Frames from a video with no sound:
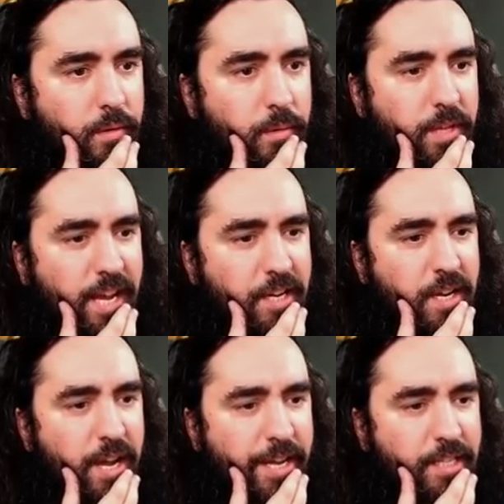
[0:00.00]
In that
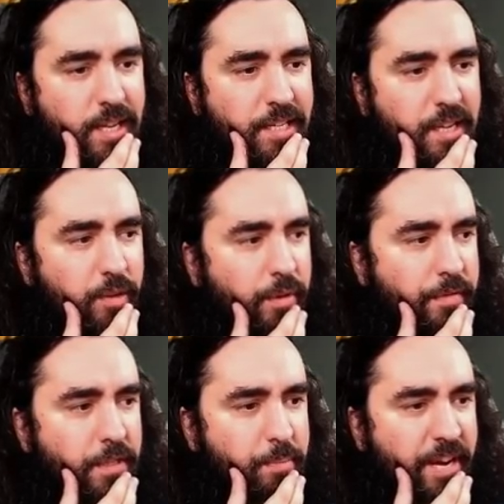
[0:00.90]
case, let's get rid of
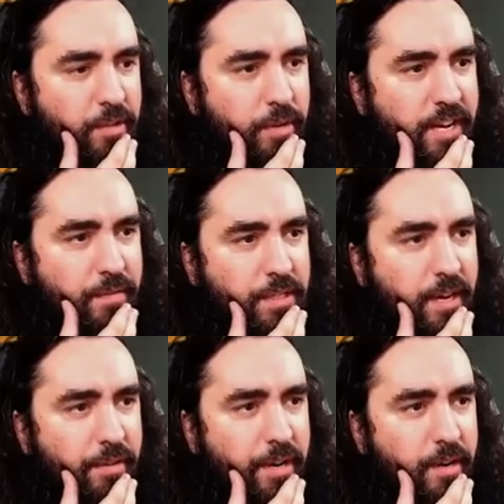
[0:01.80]
the Spectral
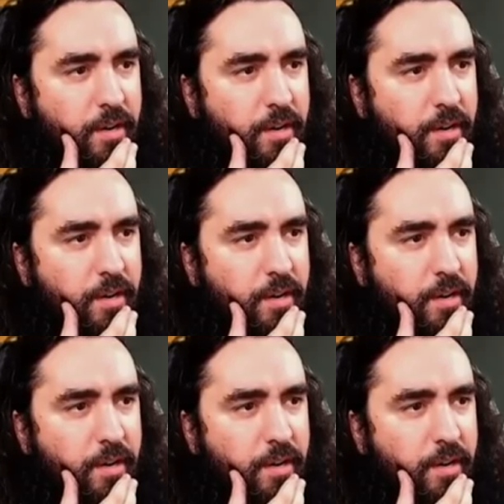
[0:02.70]
Adversary.